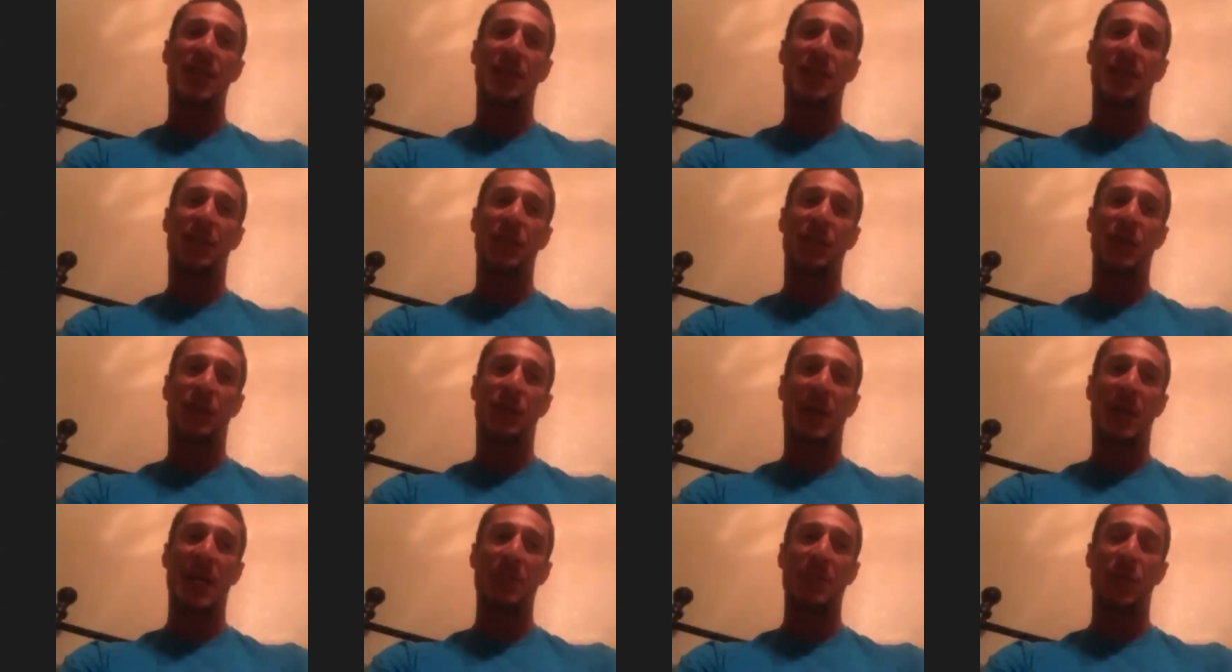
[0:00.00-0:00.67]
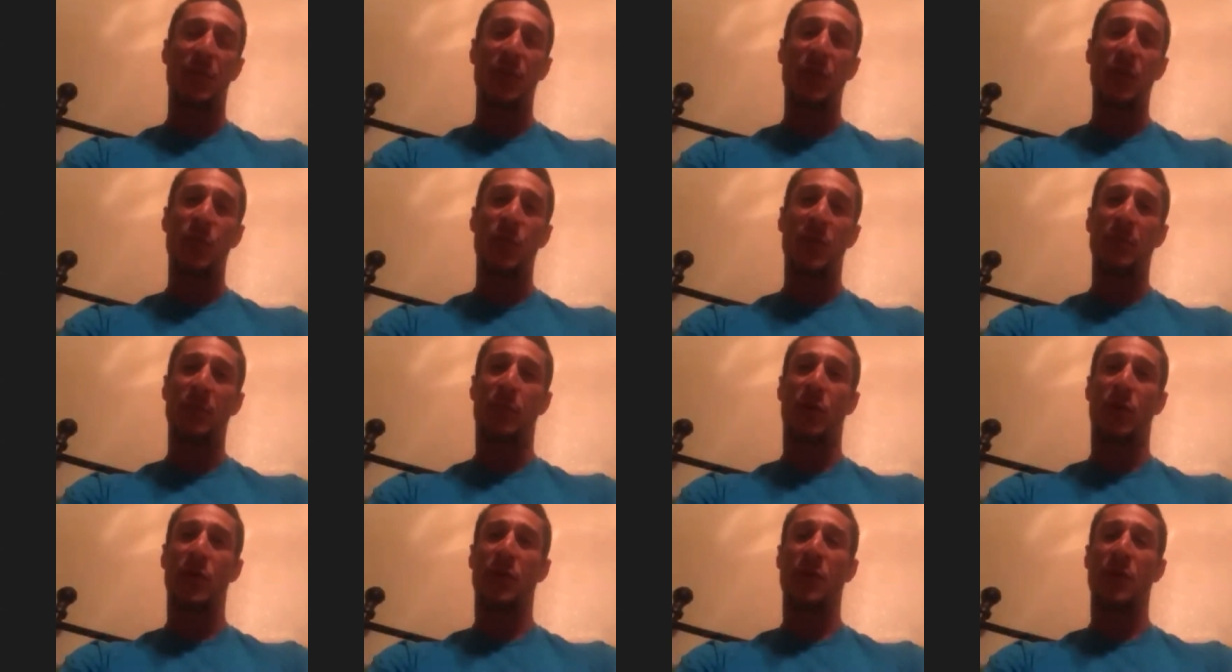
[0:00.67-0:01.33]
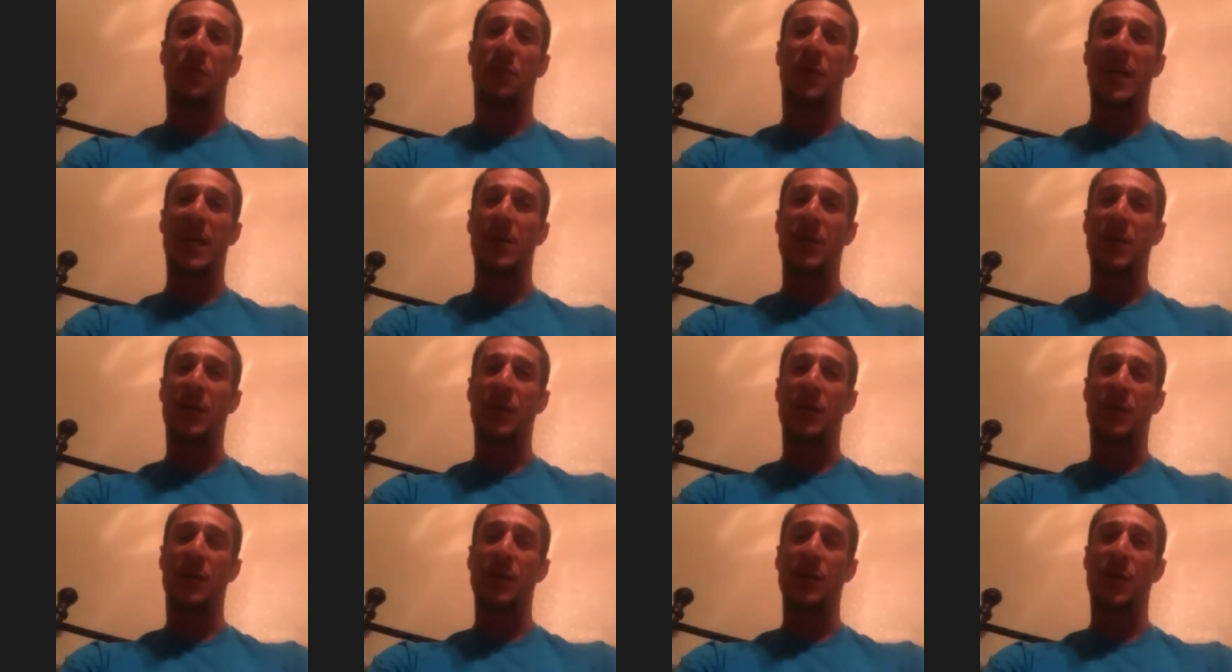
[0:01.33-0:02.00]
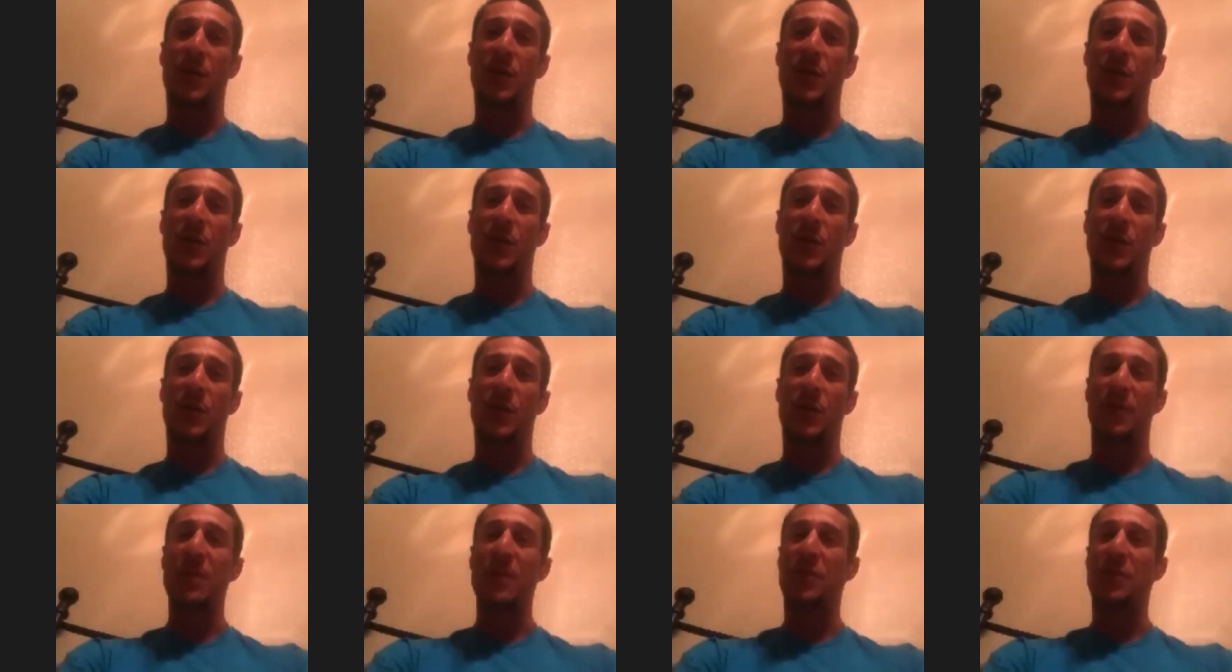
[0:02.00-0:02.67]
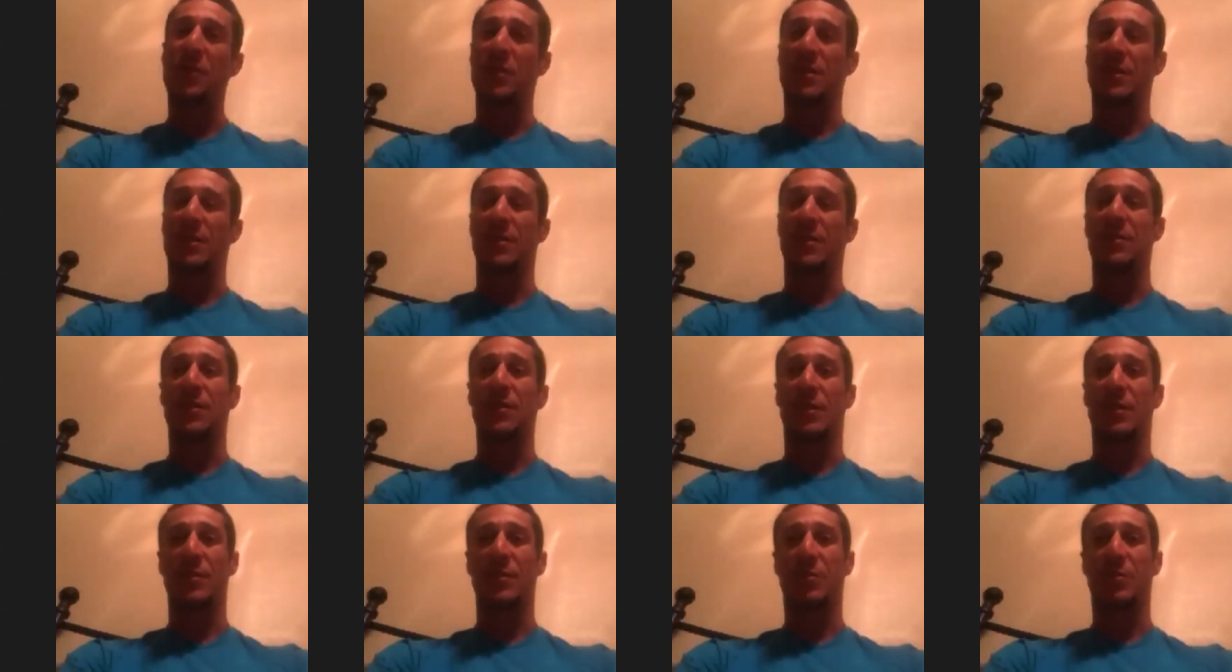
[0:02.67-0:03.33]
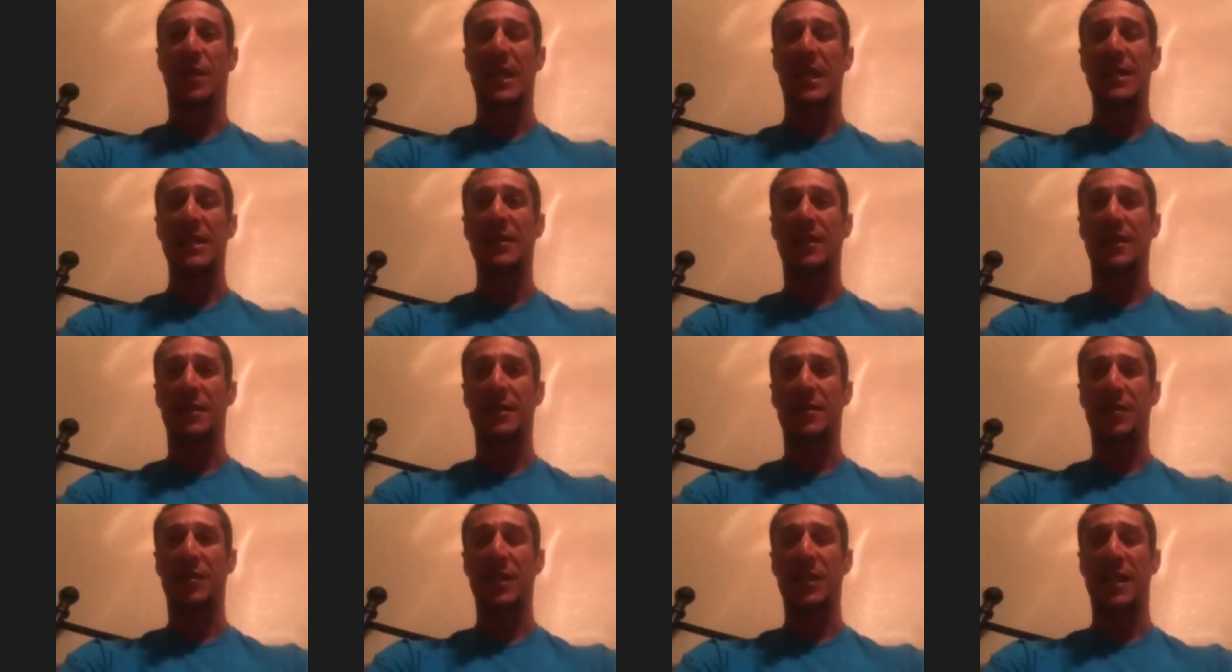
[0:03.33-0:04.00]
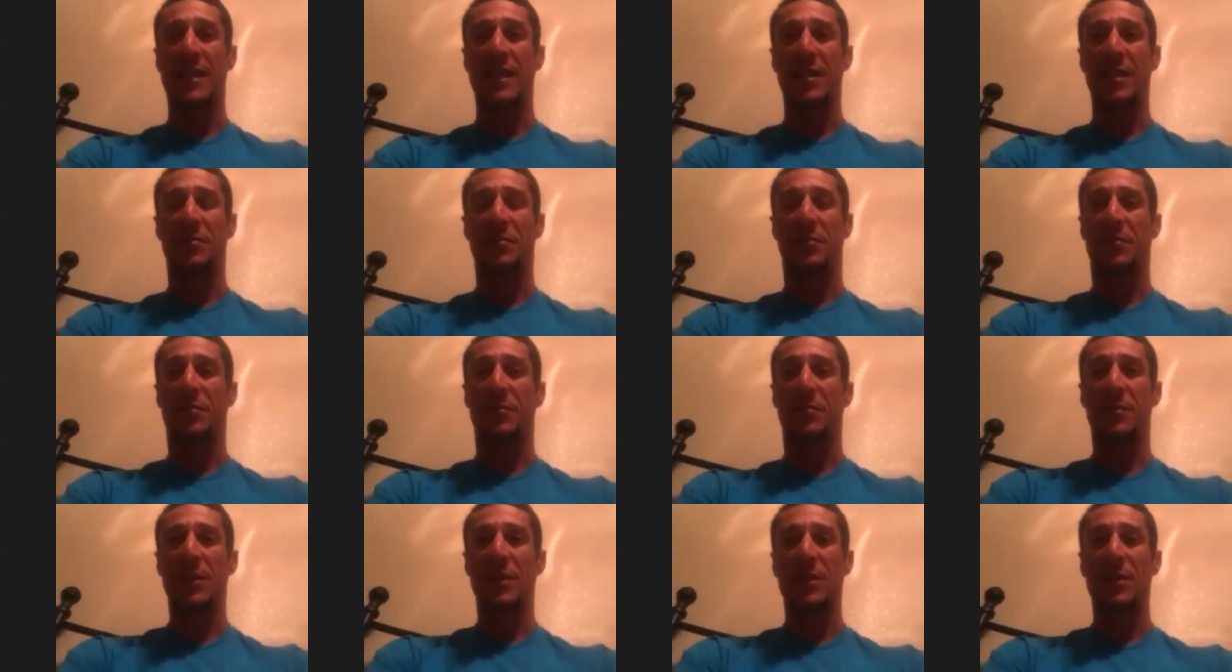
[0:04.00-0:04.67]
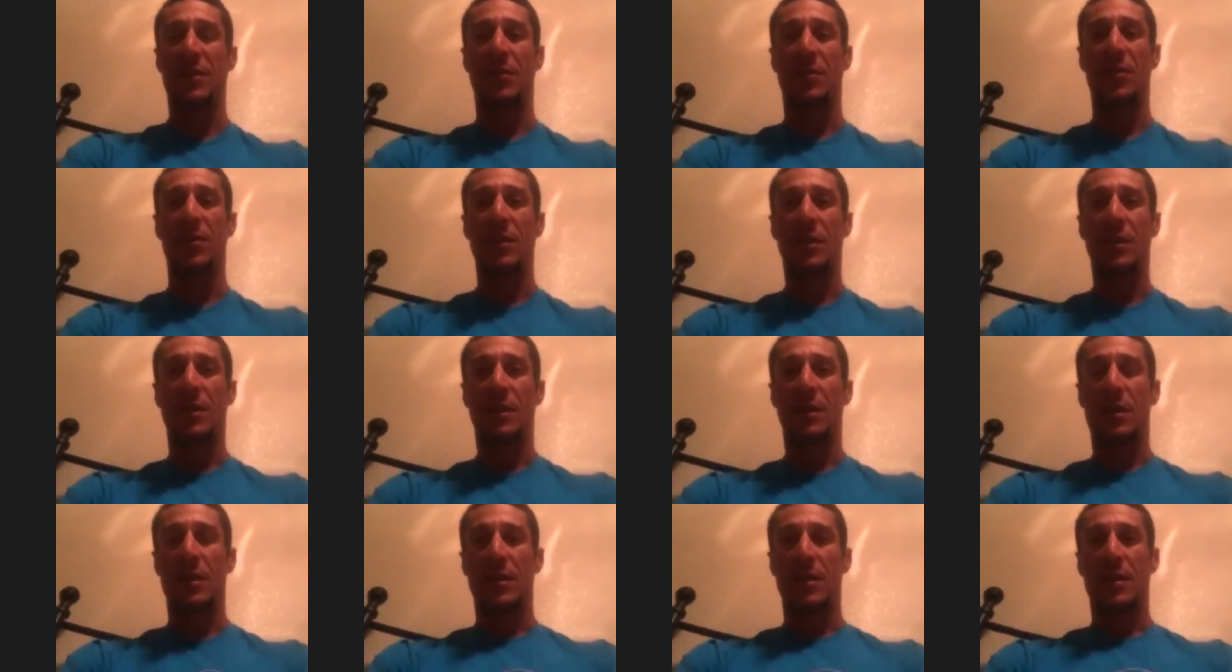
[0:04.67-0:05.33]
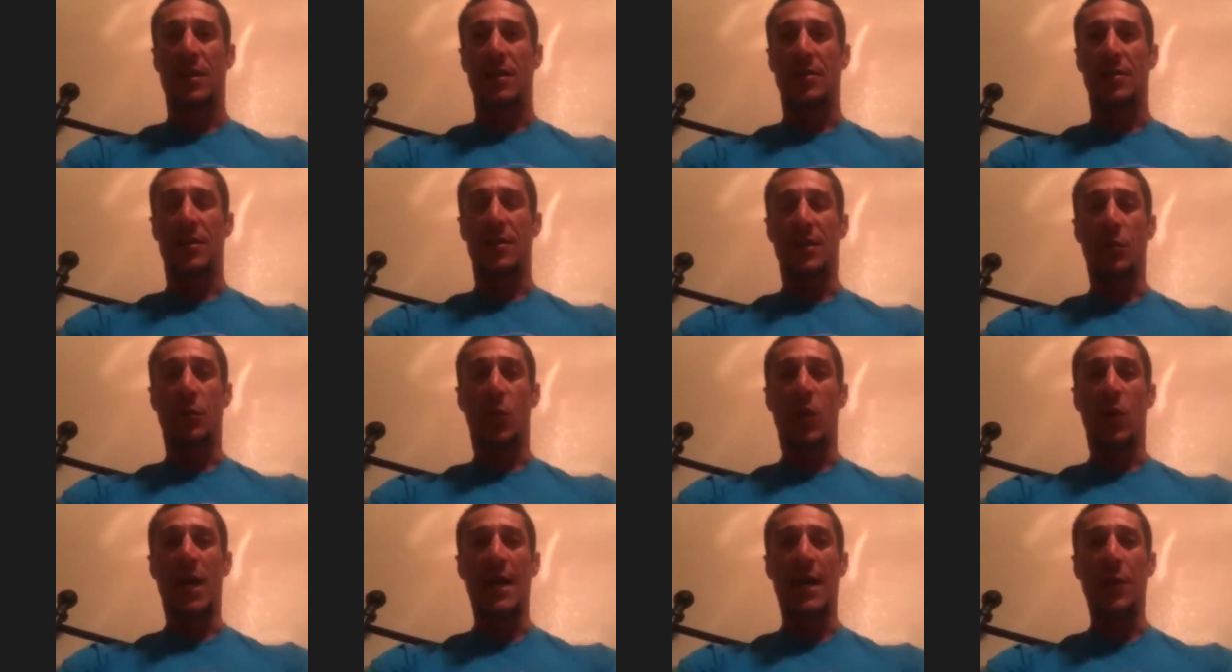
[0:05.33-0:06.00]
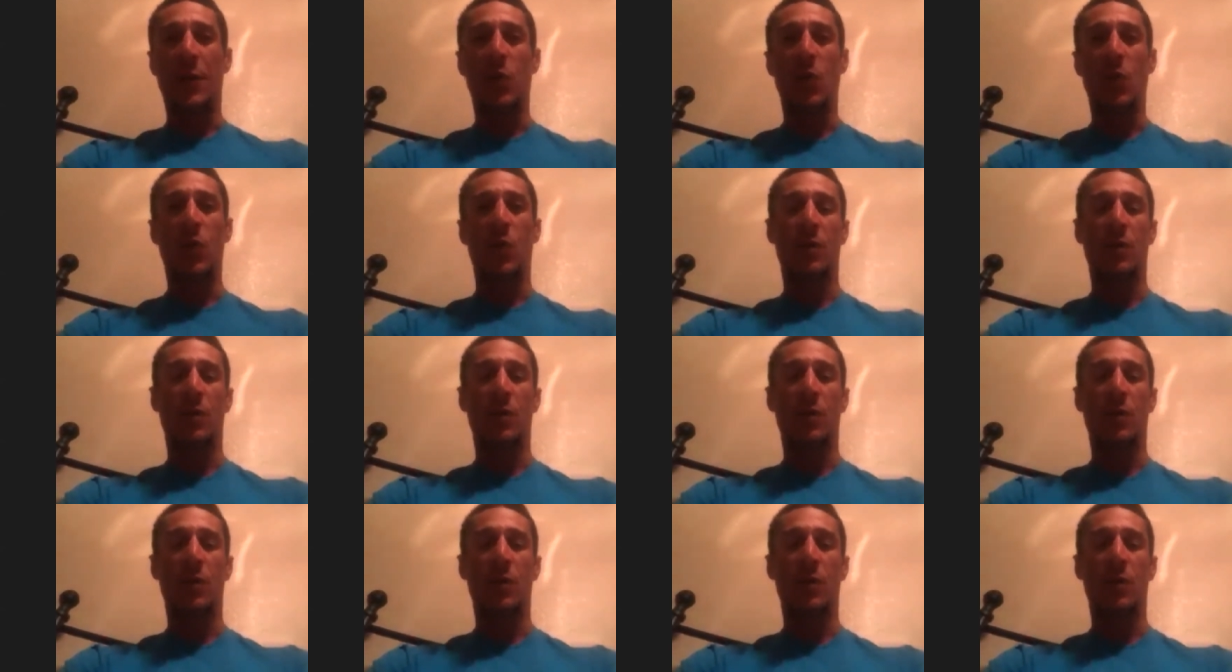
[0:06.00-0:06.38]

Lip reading: on your bike, but you work more on your power because you always have friction on the bike. It's not like, you know, the Wahoo,